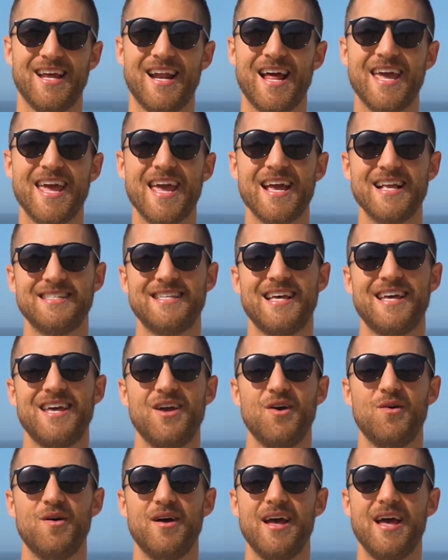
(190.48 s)
And I can't tell
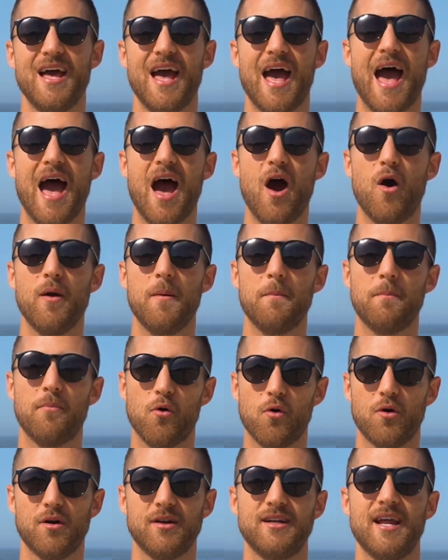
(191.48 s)
you how
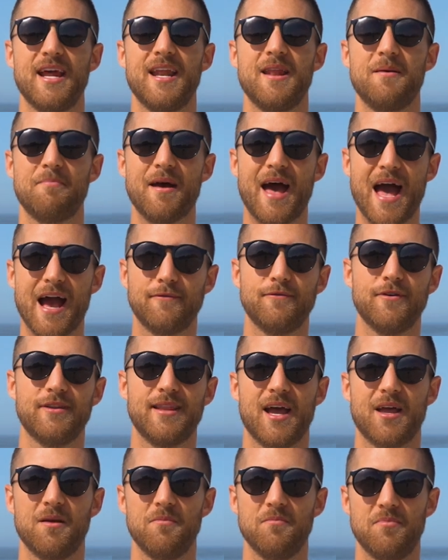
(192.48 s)
important and impactful
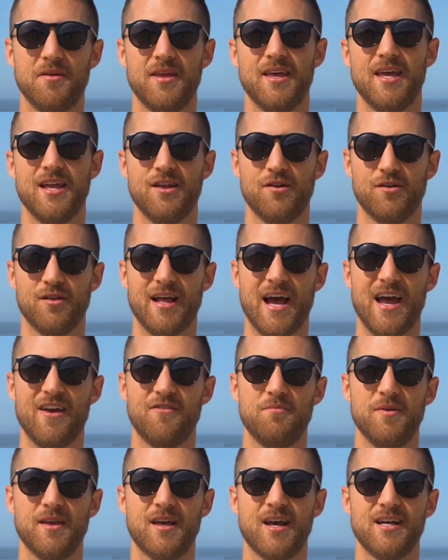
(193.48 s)
that can be in your life
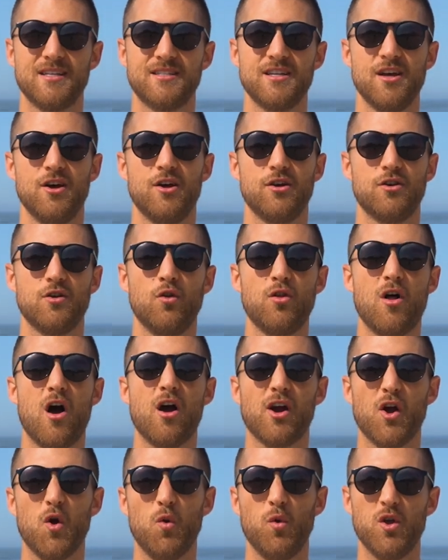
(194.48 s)
because no
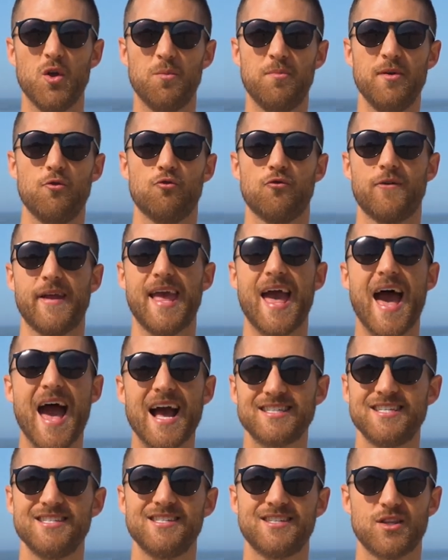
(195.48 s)
longer will you be
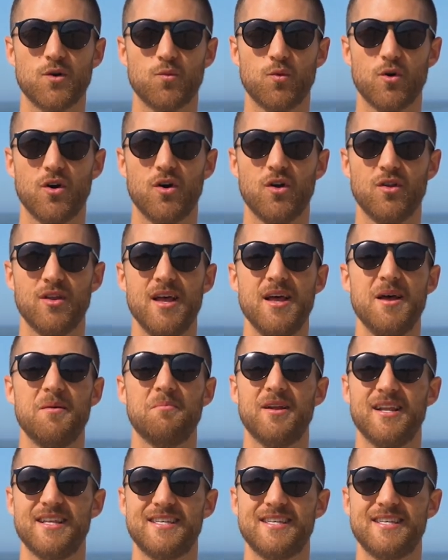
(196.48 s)
reacting to the world, but